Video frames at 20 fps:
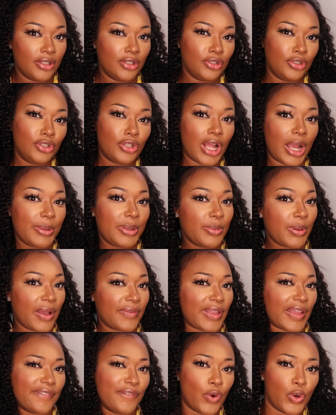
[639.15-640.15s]
you know how people have
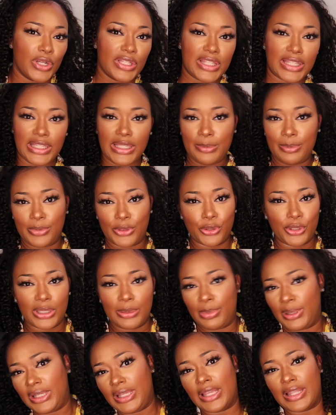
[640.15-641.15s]
like 4C,
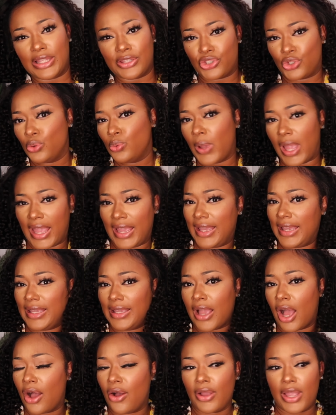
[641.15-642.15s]
3B,
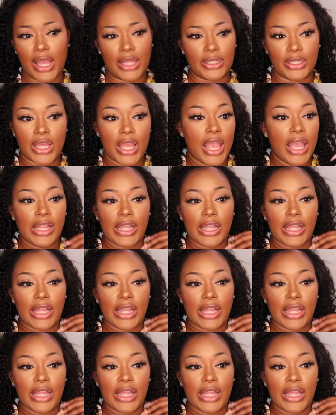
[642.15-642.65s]
2A, all kind of,